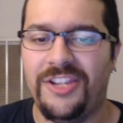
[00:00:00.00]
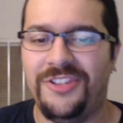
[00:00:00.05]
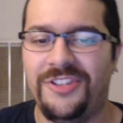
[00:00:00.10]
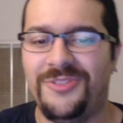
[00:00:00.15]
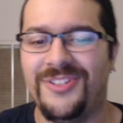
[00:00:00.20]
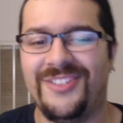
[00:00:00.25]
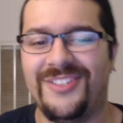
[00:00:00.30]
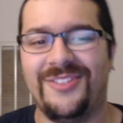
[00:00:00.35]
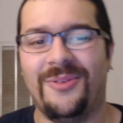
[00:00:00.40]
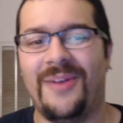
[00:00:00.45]
You
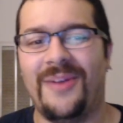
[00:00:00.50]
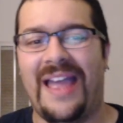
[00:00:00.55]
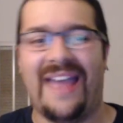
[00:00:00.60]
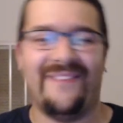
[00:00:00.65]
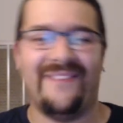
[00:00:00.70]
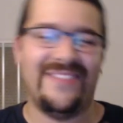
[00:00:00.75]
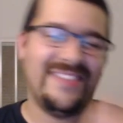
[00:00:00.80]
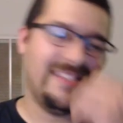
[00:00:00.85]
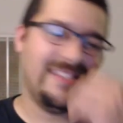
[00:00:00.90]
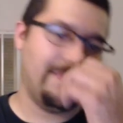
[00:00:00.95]
just don't
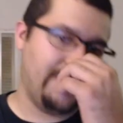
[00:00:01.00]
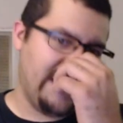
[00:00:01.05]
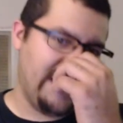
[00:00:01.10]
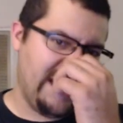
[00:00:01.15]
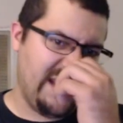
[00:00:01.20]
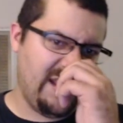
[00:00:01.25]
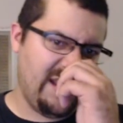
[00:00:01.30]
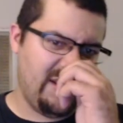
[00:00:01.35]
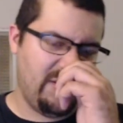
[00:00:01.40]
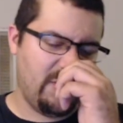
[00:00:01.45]
have the
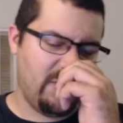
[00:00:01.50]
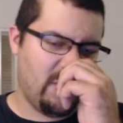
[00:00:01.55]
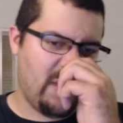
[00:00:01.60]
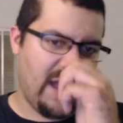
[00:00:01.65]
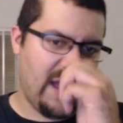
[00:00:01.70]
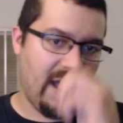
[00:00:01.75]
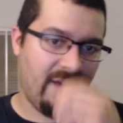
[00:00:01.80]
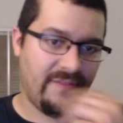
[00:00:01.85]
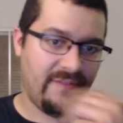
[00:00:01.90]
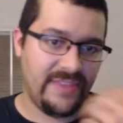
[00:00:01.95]
speed. You don't
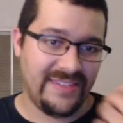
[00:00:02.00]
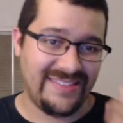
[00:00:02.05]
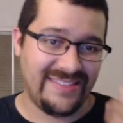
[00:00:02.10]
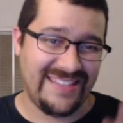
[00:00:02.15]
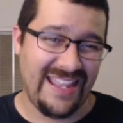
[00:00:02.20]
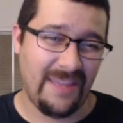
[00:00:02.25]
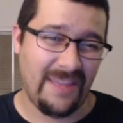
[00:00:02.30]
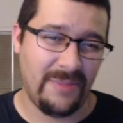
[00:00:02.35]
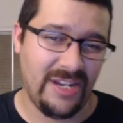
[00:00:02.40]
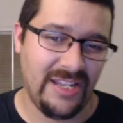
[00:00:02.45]
have the
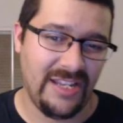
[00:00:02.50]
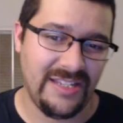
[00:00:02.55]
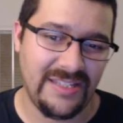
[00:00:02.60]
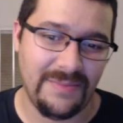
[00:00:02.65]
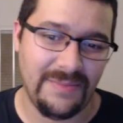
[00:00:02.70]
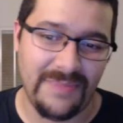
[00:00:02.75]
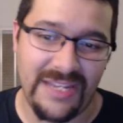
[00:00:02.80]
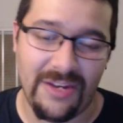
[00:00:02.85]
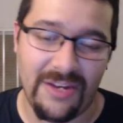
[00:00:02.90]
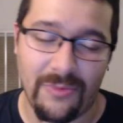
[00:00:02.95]
stamina
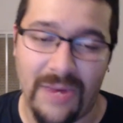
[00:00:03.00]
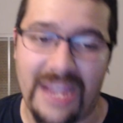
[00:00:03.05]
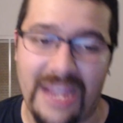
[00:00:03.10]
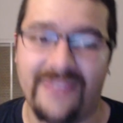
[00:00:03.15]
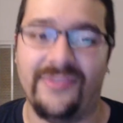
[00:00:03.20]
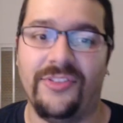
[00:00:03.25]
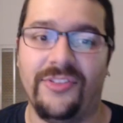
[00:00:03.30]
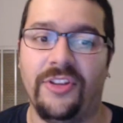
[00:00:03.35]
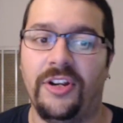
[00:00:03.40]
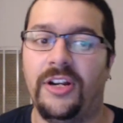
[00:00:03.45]
to be a
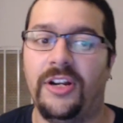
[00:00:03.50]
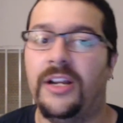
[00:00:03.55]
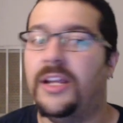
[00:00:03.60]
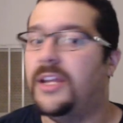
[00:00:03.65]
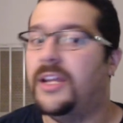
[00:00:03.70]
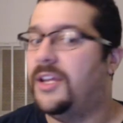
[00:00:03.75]
wrestler.